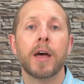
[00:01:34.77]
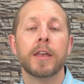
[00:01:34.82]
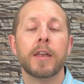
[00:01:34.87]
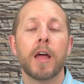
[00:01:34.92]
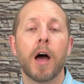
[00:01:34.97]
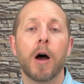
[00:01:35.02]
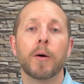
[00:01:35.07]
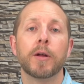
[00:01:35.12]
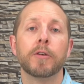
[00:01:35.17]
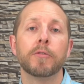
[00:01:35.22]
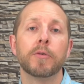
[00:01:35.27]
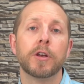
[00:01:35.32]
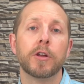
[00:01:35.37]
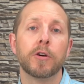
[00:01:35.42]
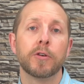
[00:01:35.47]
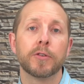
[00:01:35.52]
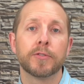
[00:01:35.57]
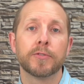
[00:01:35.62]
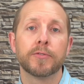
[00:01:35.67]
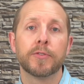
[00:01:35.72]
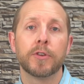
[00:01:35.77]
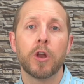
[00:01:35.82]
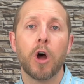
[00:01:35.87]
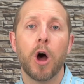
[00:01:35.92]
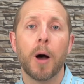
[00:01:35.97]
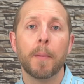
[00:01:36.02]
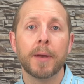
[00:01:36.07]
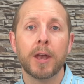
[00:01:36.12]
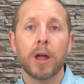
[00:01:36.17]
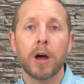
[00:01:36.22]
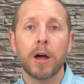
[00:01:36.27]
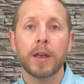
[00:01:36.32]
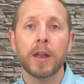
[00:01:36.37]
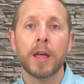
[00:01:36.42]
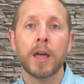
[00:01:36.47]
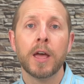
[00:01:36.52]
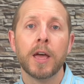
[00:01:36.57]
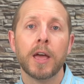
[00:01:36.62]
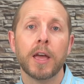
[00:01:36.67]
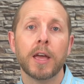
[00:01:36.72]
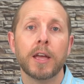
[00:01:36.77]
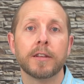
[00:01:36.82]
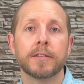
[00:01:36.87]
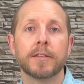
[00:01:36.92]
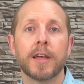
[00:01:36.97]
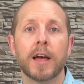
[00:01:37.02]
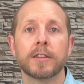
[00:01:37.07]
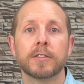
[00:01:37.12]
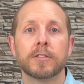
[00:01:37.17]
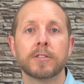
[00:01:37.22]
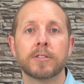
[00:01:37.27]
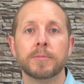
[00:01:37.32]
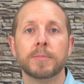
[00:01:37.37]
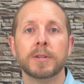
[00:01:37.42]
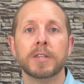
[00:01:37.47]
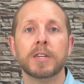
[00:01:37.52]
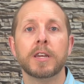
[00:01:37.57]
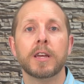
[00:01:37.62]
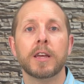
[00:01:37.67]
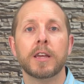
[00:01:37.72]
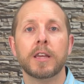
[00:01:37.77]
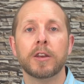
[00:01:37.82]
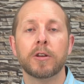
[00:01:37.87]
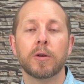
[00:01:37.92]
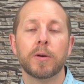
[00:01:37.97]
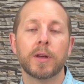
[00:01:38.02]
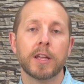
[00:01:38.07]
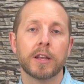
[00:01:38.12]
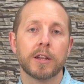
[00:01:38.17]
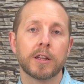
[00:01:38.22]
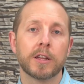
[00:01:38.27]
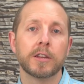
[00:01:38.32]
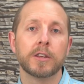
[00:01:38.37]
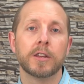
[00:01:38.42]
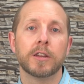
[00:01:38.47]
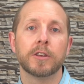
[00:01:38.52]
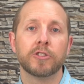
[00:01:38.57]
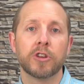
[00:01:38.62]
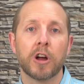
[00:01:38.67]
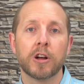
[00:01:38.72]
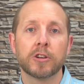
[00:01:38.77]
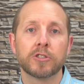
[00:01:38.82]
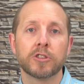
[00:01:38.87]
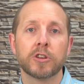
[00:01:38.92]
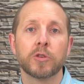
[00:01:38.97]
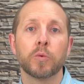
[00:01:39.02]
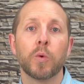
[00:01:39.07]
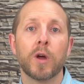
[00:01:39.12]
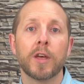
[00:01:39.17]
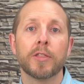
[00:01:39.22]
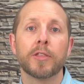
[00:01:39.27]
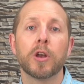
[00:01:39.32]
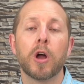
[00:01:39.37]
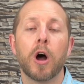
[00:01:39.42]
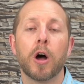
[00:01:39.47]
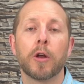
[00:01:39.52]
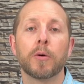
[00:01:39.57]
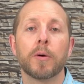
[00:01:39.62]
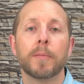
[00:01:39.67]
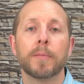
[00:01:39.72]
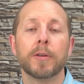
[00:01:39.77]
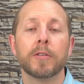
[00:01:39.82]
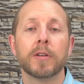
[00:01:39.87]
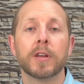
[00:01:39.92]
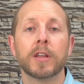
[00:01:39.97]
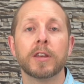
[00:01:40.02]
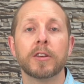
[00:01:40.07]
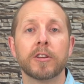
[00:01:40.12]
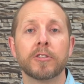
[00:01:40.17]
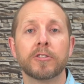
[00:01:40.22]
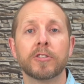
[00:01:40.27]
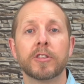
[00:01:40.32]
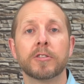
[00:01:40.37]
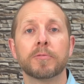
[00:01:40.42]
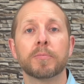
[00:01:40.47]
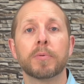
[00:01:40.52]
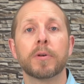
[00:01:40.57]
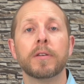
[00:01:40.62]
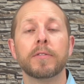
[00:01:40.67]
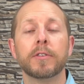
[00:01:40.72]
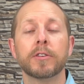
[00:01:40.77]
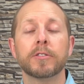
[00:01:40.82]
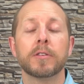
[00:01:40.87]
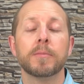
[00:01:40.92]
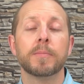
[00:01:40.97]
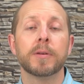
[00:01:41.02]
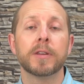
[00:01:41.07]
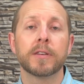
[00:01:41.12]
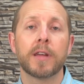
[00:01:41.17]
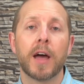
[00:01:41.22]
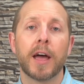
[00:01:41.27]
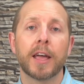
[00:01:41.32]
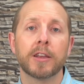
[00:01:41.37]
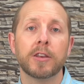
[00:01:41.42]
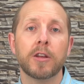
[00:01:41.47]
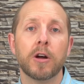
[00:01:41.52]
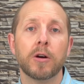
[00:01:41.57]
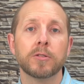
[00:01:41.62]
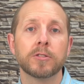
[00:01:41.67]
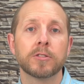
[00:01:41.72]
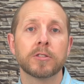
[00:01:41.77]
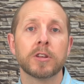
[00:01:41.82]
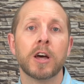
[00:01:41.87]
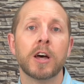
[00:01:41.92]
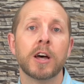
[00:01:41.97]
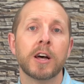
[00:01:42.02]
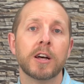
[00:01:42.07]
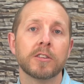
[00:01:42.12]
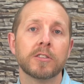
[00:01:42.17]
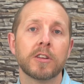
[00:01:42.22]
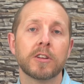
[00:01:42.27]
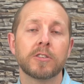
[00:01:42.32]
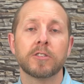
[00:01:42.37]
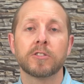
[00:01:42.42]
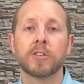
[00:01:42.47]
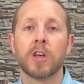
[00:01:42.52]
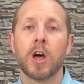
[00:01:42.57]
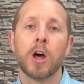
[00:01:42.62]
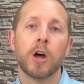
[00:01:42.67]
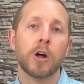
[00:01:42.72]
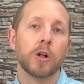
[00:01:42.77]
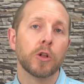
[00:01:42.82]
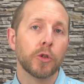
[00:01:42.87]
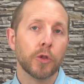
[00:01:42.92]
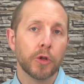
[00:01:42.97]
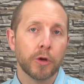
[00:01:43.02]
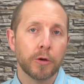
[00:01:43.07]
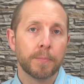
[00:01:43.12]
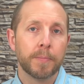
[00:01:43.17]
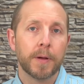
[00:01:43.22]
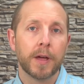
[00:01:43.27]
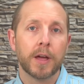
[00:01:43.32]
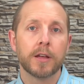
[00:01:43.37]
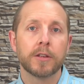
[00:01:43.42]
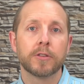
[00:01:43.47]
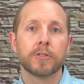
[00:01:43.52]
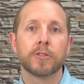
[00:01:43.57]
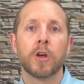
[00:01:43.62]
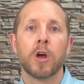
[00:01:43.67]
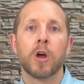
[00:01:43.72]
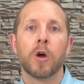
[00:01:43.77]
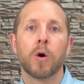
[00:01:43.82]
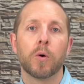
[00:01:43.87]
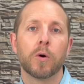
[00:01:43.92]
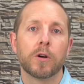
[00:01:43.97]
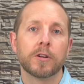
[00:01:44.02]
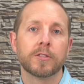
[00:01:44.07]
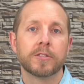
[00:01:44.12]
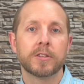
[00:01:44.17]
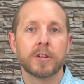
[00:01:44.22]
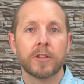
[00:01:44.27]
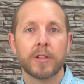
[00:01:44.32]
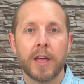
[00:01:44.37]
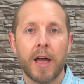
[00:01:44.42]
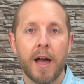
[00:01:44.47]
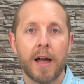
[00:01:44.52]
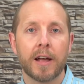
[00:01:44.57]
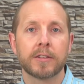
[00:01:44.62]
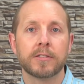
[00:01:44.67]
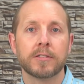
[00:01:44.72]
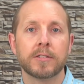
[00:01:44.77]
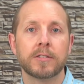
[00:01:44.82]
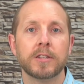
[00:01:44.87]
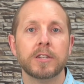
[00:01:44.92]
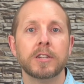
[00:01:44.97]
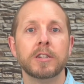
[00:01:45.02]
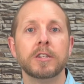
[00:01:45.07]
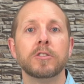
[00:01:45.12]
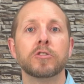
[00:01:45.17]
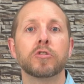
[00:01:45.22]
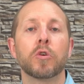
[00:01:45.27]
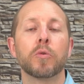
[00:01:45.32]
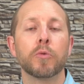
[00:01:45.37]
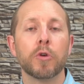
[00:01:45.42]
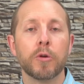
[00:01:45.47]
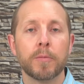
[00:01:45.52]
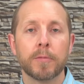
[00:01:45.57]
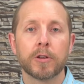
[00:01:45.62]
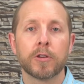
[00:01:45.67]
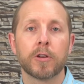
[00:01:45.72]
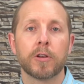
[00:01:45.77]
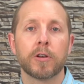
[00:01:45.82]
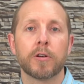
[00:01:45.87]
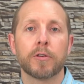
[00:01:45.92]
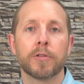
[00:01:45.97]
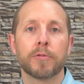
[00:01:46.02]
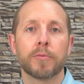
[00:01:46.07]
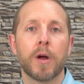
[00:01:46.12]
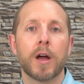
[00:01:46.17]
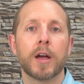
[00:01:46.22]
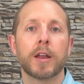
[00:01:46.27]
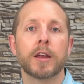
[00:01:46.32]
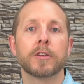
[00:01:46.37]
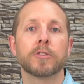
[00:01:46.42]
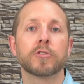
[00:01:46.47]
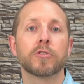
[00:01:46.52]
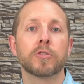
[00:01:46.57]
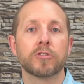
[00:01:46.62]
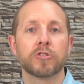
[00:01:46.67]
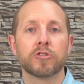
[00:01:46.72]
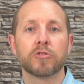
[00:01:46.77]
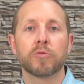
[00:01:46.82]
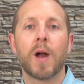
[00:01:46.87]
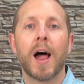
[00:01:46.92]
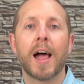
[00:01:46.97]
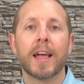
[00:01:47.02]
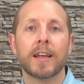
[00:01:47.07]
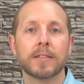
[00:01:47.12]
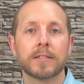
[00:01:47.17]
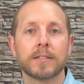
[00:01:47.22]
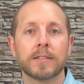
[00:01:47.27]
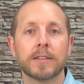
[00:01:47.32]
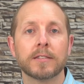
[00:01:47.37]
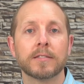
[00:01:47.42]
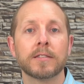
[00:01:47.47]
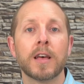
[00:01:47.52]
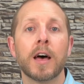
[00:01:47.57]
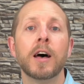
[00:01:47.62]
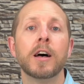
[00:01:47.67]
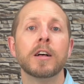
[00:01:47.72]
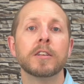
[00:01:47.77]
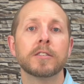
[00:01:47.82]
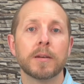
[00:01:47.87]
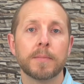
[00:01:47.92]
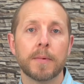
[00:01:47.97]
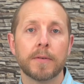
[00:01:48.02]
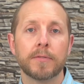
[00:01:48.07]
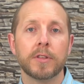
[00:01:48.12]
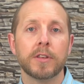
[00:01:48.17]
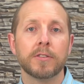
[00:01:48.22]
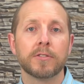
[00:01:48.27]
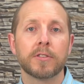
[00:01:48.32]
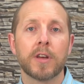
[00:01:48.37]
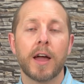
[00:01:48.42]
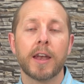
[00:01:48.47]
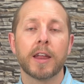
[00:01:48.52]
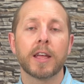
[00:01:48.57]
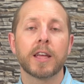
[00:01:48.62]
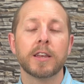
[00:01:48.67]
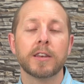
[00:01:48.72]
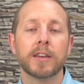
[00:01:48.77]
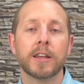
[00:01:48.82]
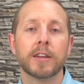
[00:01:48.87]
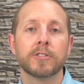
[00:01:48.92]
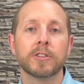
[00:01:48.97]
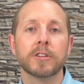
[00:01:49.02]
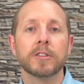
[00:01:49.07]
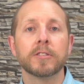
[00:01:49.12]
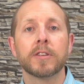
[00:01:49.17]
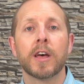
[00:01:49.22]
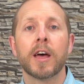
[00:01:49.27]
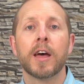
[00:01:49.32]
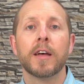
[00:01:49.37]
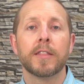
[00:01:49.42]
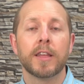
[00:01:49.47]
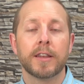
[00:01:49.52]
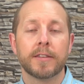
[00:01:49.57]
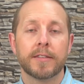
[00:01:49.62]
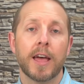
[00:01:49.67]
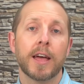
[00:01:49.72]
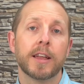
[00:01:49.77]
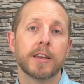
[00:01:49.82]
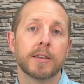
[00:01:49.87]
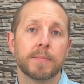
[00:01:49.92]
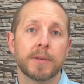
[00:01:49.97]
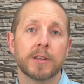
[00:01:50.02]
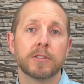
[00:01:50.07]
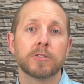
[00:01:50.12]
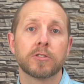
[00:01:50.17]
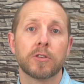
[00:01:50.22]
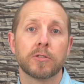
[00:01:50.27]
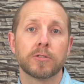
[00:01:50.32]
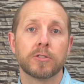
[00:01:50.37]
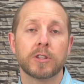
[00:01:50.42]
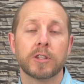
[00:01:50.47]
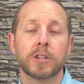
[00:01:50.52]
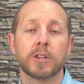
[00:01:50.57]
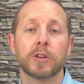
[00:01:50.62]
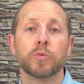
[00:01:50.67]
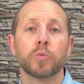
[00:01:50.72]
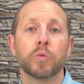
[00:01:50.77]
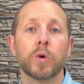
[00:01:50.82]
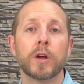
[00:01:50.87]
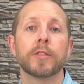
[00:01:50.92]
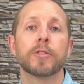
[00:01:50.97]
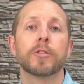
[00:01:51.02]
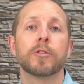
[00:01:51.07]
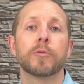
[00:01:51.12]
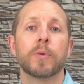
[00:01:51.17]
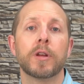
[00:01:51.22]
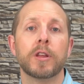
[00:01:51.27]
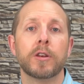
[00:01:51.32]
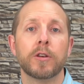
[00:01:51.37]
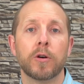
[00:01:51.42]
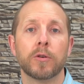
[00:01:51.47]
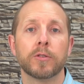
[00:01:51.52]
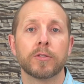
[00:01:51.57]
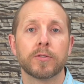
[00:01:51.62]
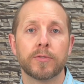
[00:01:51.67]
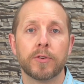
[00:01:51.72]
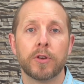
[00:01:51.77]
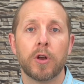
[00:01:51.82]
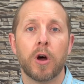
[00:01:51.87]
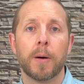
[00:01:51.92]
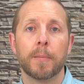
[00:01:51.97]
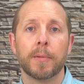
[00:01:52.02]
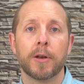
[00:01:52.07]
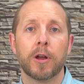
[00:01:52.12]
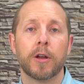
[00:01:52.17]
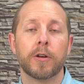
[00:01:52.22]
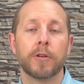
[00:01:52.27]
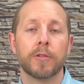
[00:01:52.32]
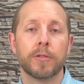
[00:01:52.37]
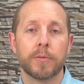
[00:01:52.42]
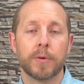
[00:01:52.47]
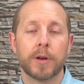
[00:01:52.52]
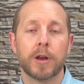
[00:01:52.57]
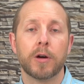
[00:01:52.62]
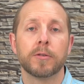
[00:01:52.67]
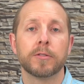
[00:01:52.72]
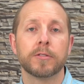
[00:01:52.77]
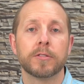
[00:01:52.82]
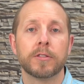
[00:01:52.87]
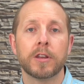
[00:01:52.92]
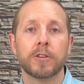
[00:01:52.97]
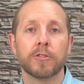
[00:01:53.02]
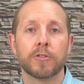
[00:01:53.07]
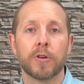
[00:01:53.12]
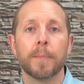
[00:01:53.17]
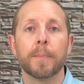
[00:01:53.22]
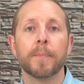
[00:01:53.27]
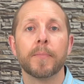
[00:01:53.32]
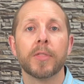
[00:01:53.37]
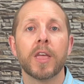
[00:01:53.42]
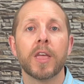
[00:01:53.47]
Now, in Raynaud's phenomenon, it tends to be, in conjunction with an autoimmune condition that's previously been diagnosed, such as lupus or celiac disease or rheumatoid arthritis or psoriasis, some of these kind of conditions that tend to be associated with the Raynaud's phenomenon or the Raynaud's syndrome.